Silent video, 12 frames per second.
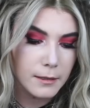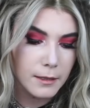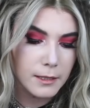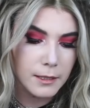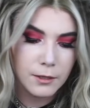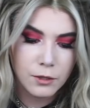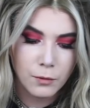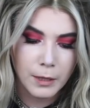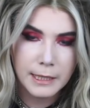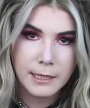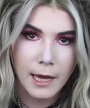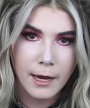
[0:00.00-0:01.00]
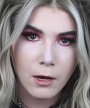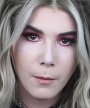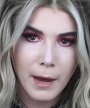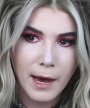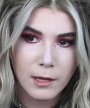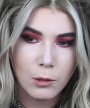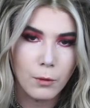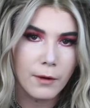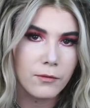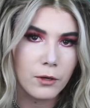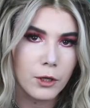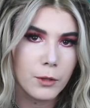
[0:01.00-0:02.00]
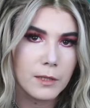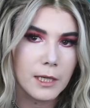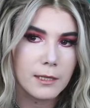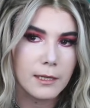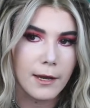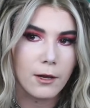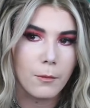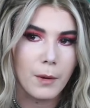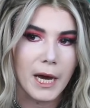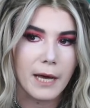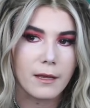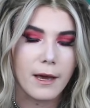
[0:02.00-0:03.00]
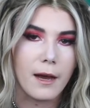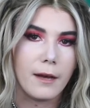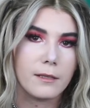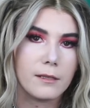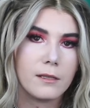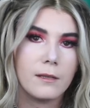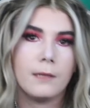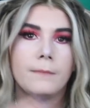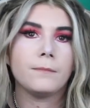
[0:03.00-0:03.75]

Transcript: a schizoid psychopath, or if they're using psychopath as